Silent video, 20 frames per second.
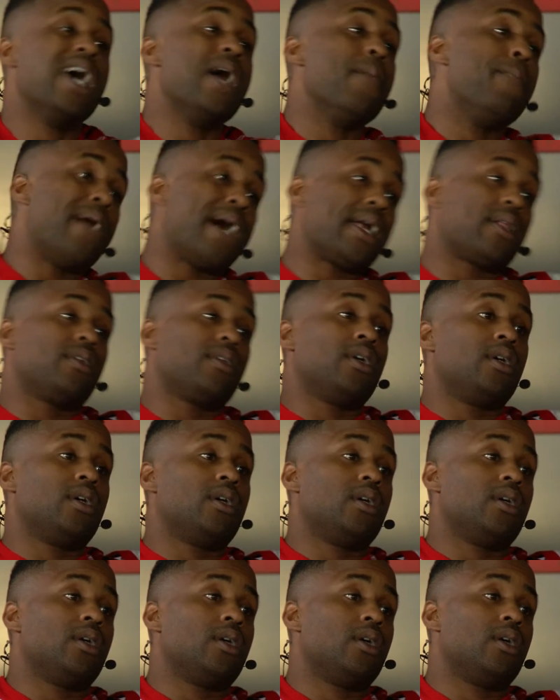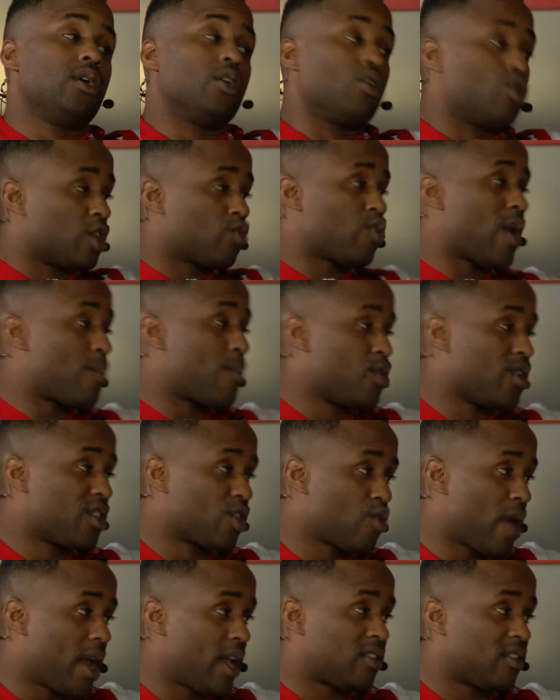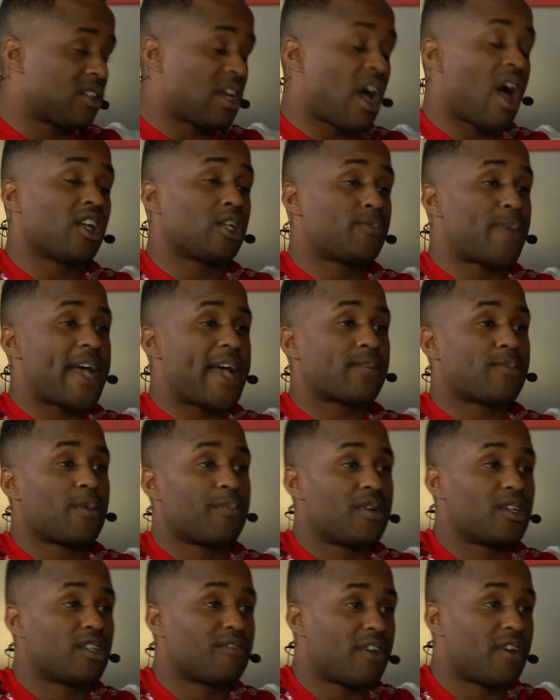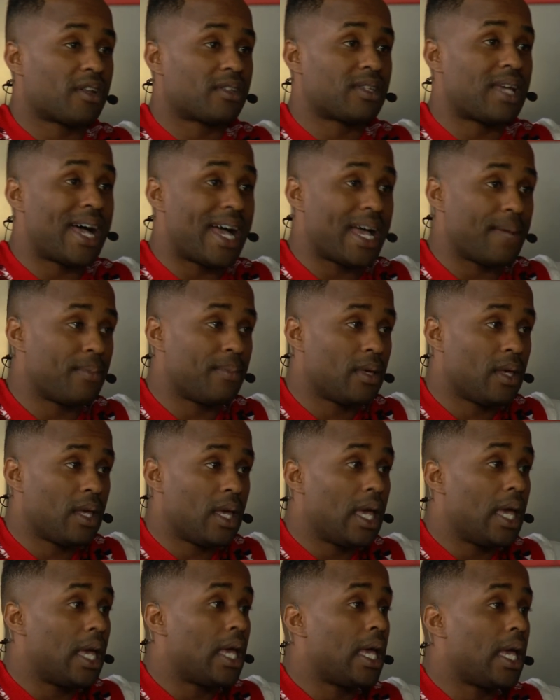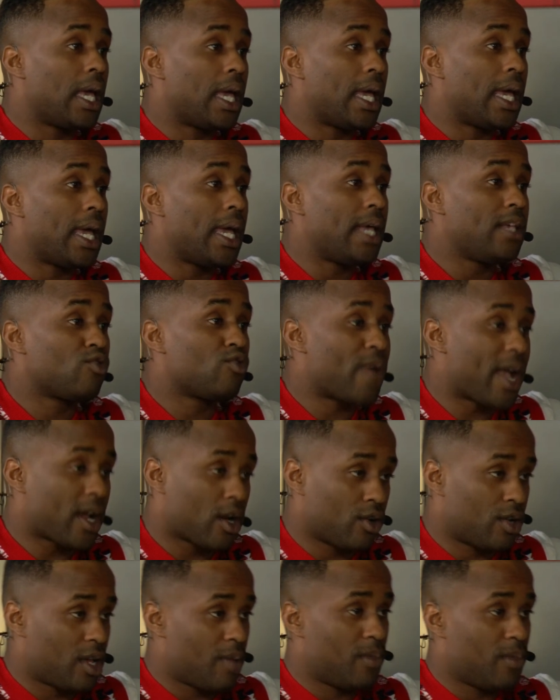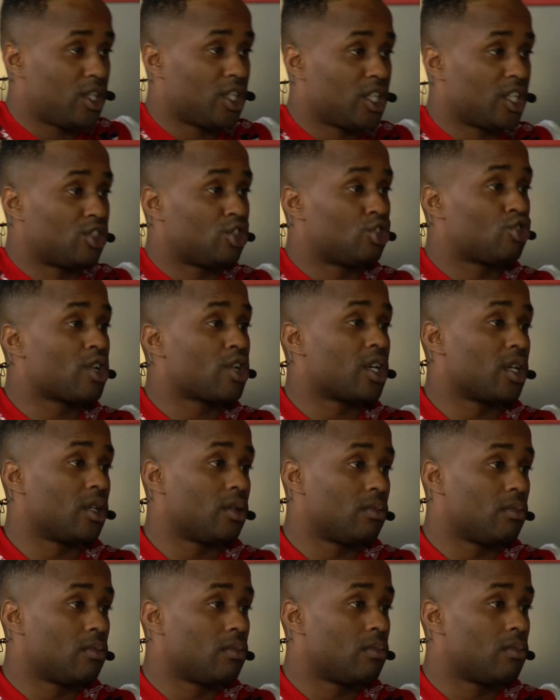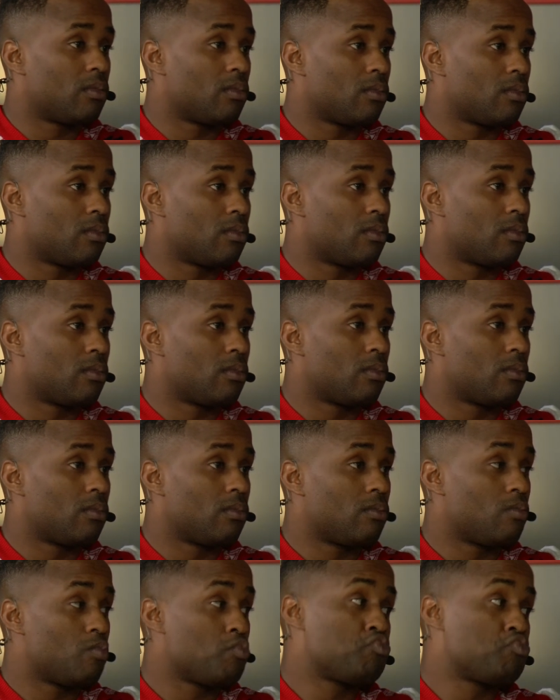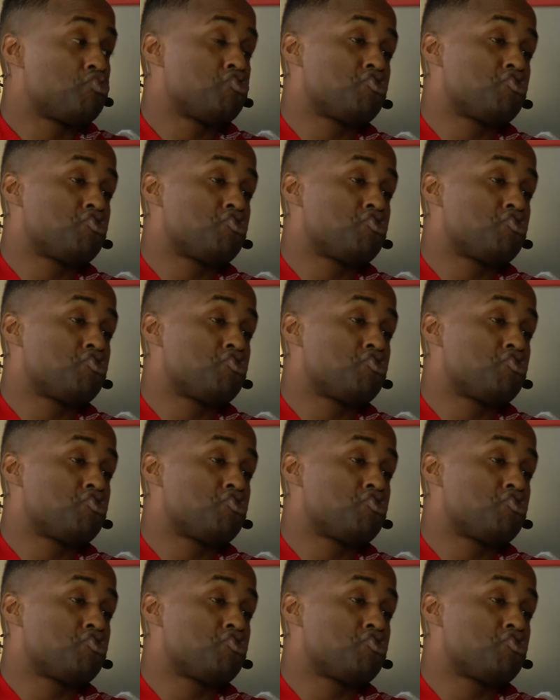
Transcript: But Chris Webber, one of the greatest college basketball players of all time, yeah. his record at Michigan stricken. Yeah.